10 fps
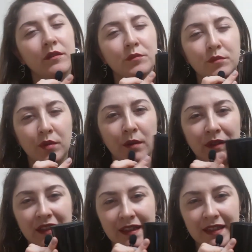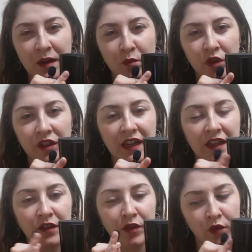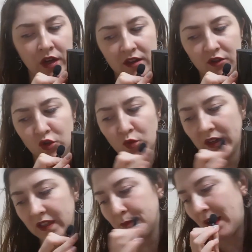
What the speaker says: probably the same one in a 3-inch when it's back